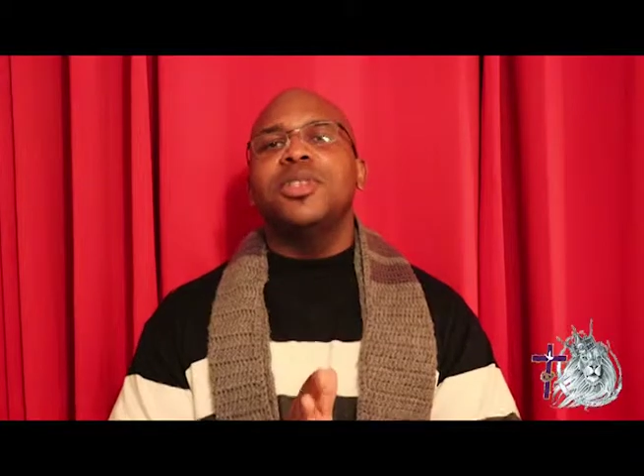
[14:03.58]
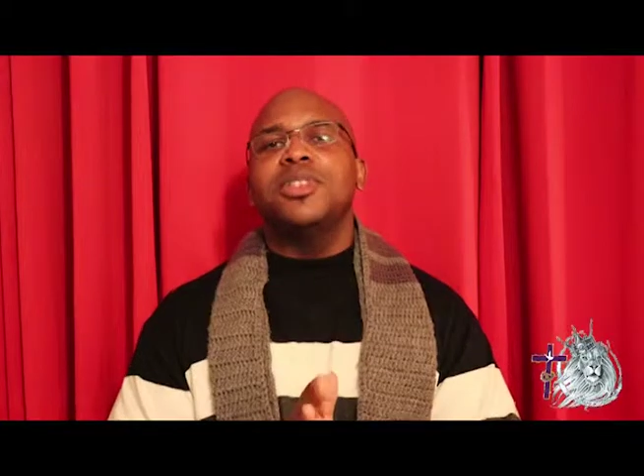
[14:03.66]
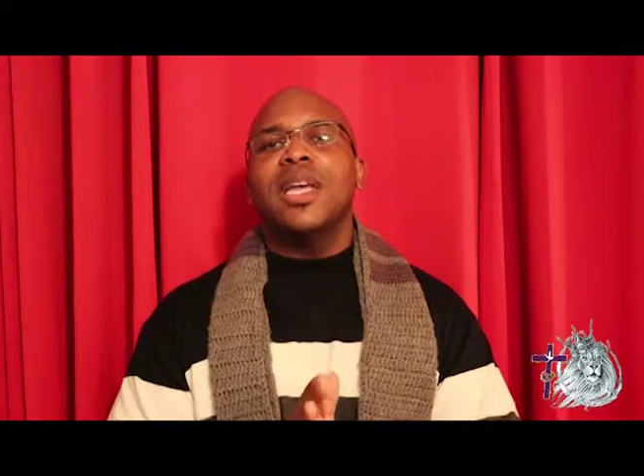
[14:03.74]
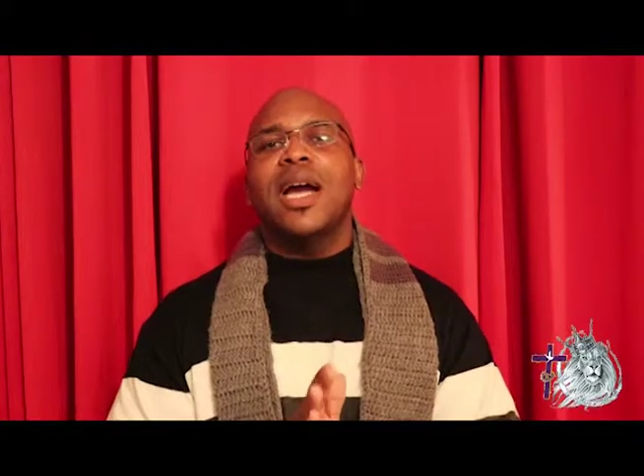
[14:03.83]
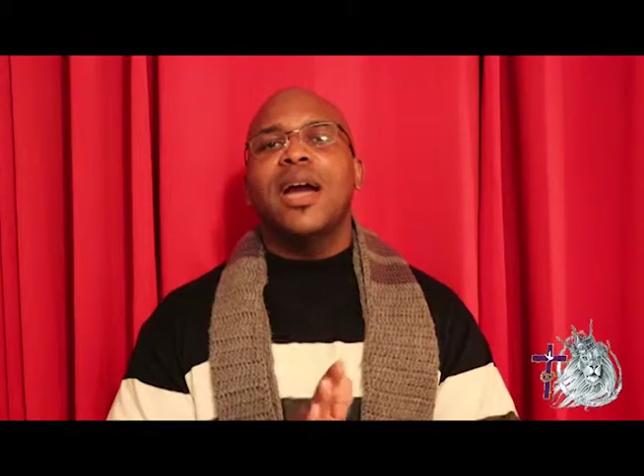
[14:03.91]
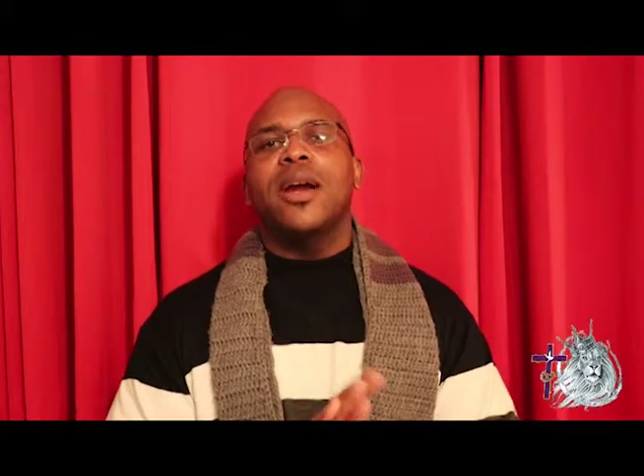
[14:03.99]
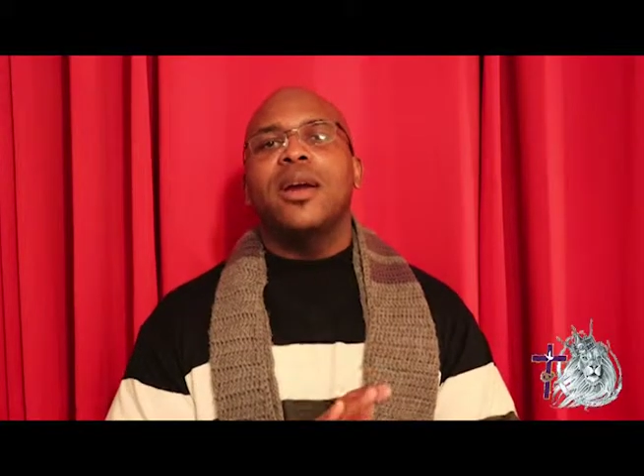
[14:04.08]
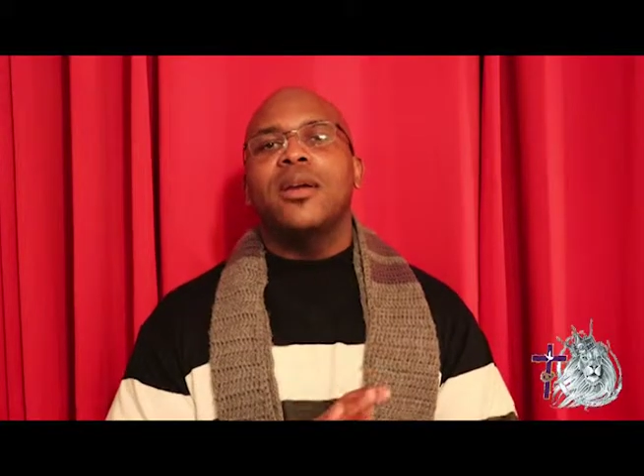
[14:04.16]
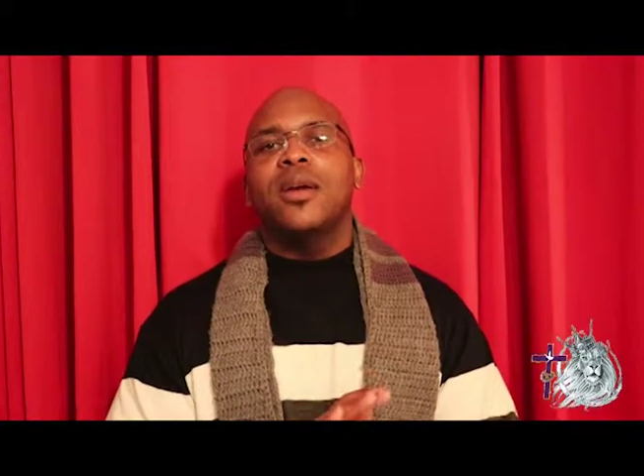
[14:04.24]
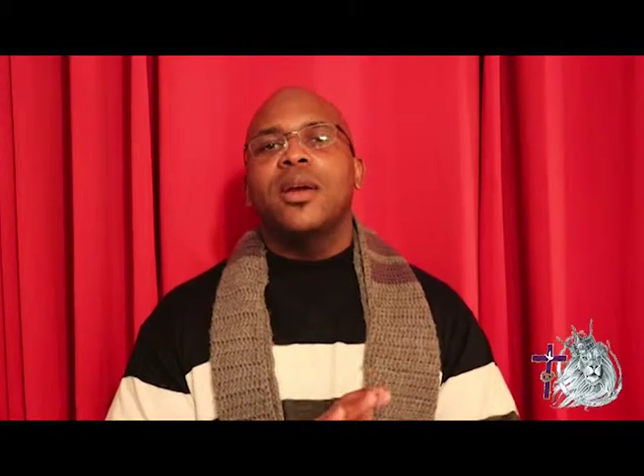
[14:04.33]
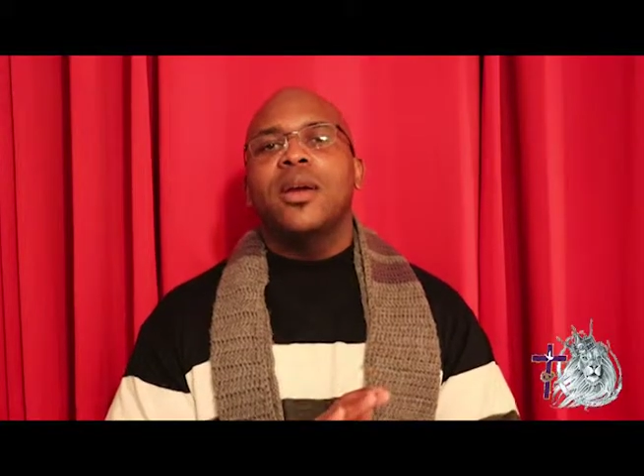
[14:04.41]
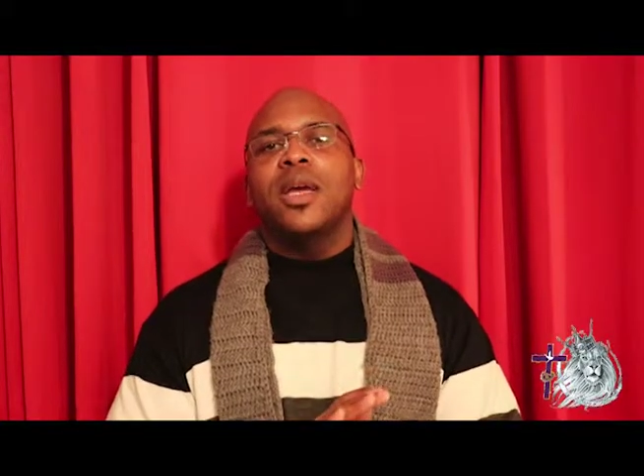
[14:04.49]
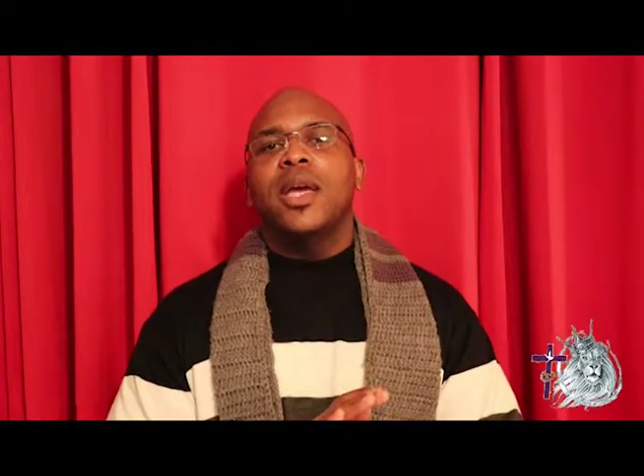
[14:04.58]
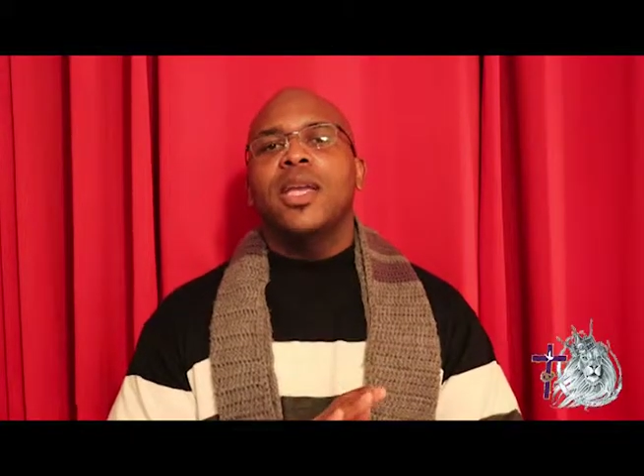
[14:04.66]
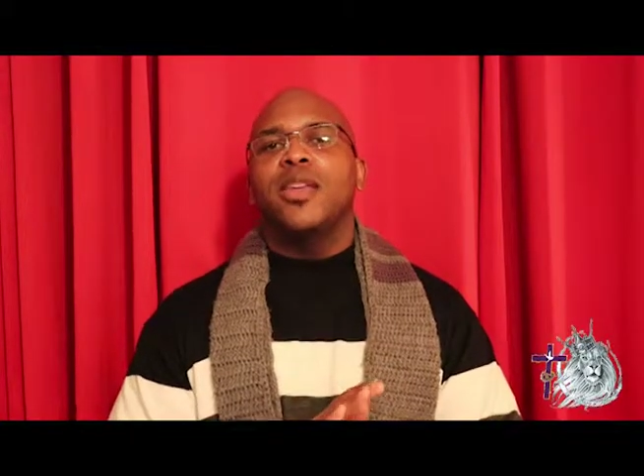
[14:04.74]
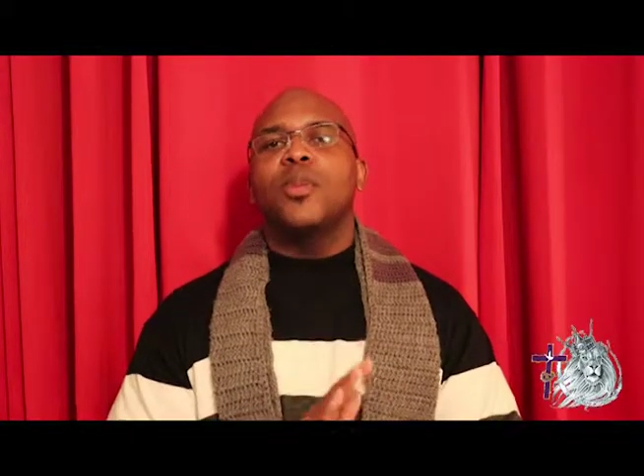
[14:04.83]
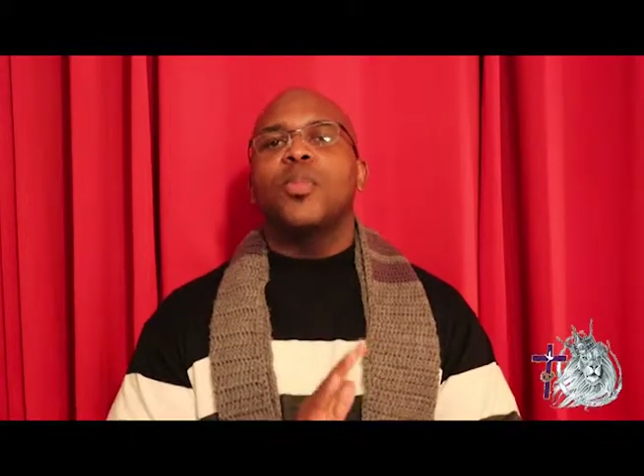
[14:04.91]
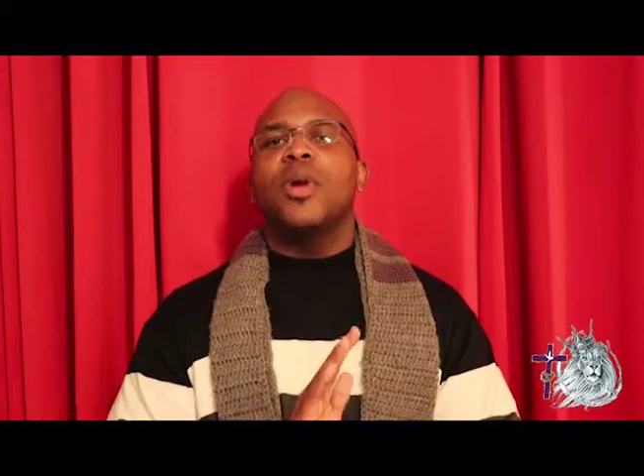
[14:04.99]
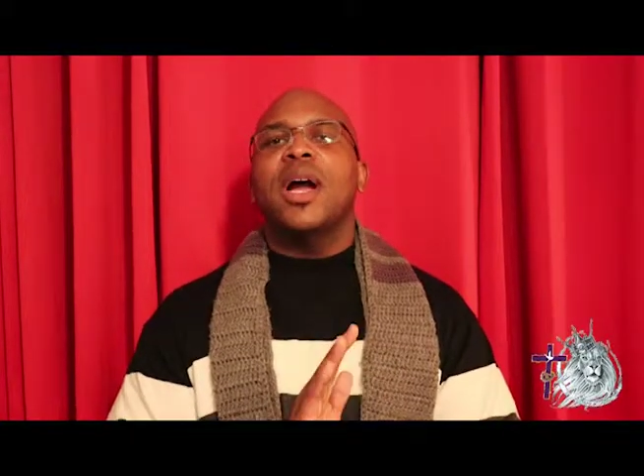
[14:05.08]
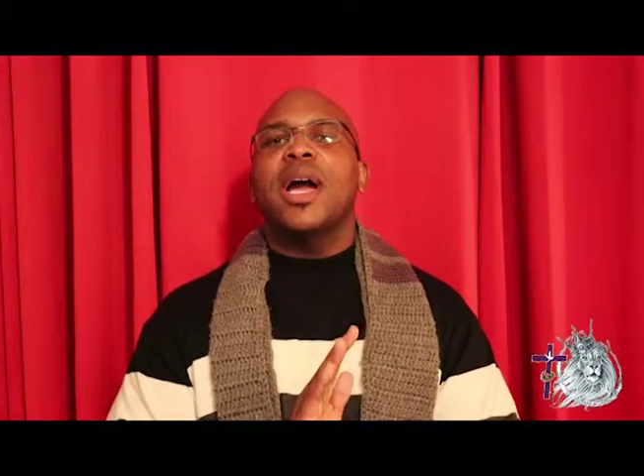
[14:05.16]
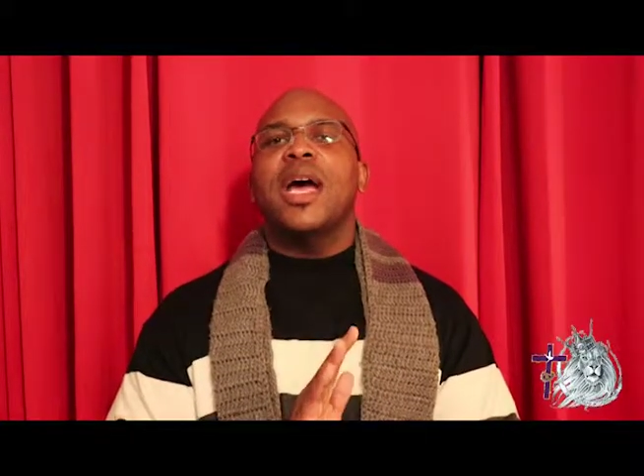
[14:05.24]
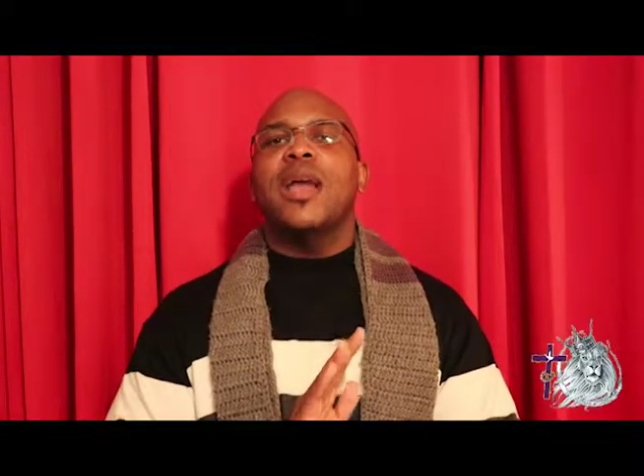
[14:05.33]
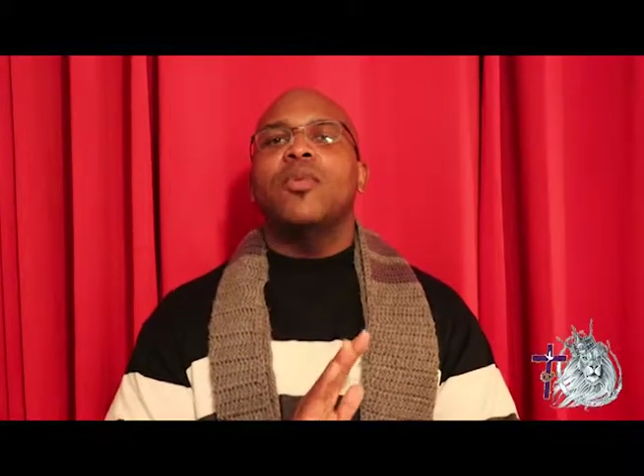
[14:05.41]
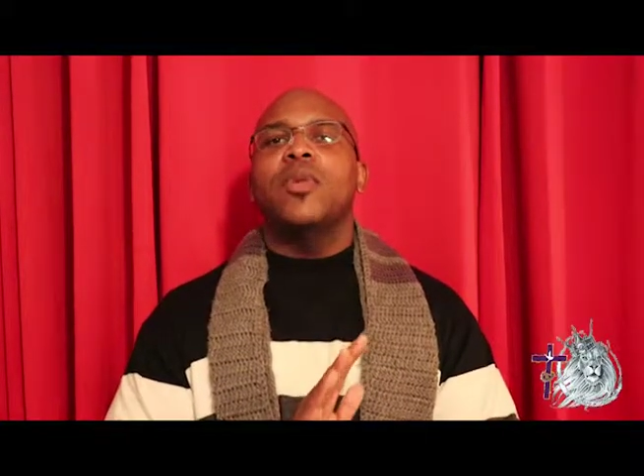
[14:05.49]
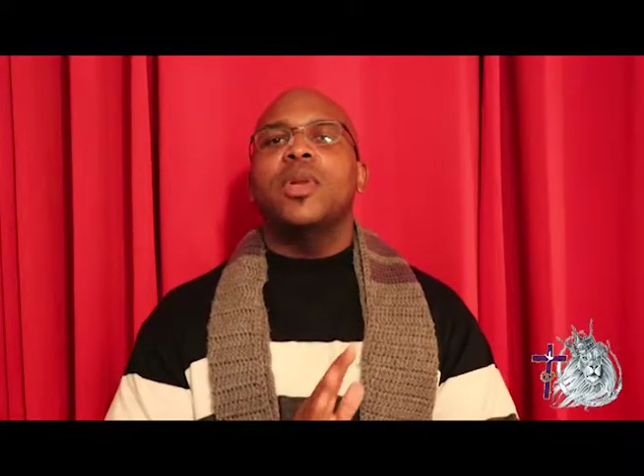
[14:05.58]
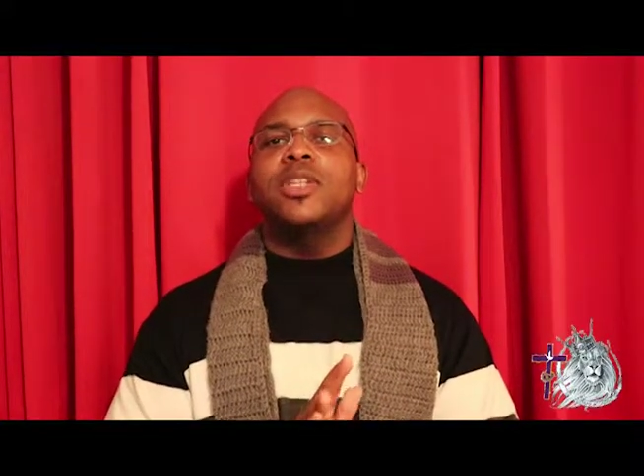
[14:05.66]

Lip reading: you desire, and your pride won't